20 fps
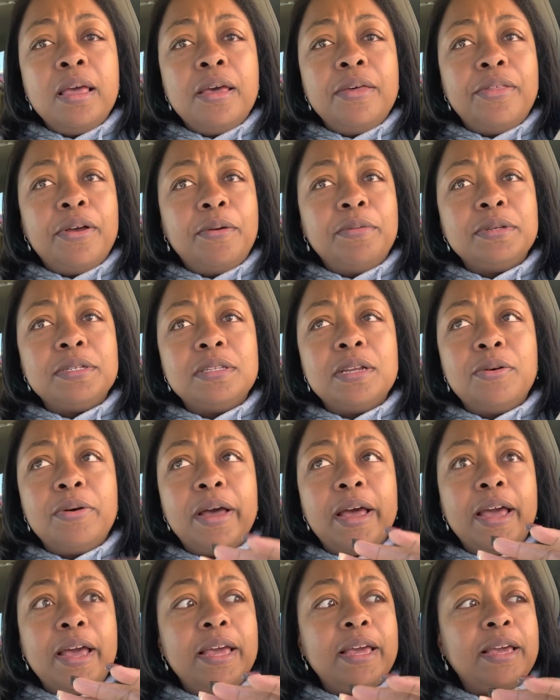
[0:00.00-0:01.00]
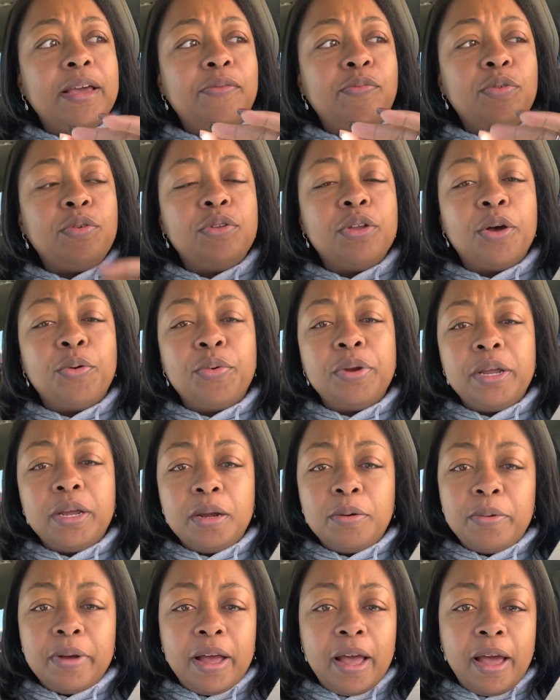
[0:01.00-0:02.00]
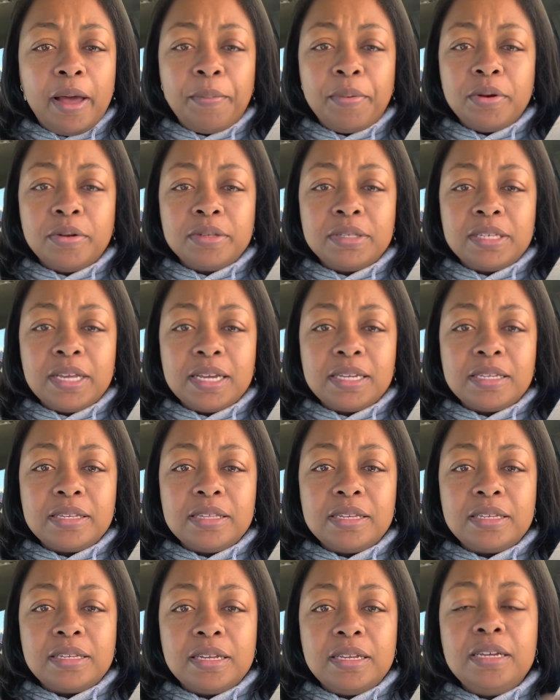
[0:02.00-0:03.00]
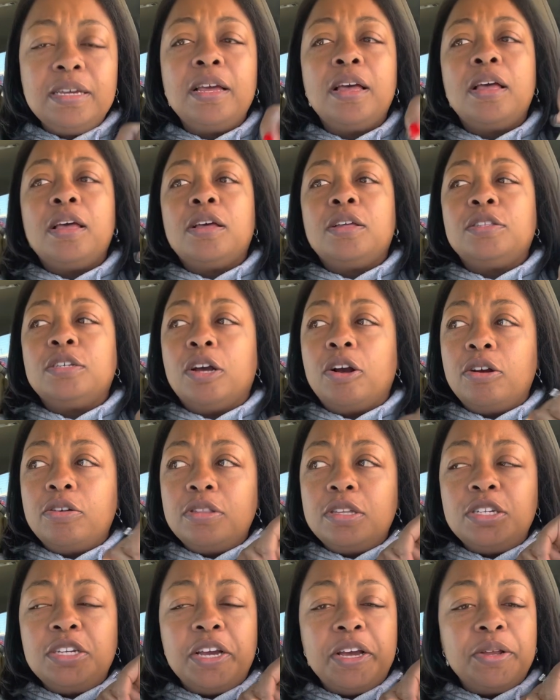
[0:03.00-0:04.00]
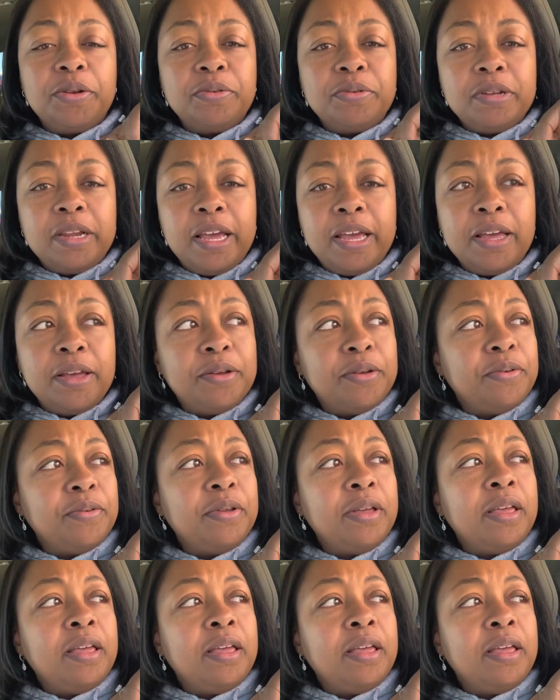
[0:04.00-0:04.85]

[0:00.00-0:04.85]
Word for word: There was no, hey, if you don't want to hear what happened on Sex in the City, turn the channel now.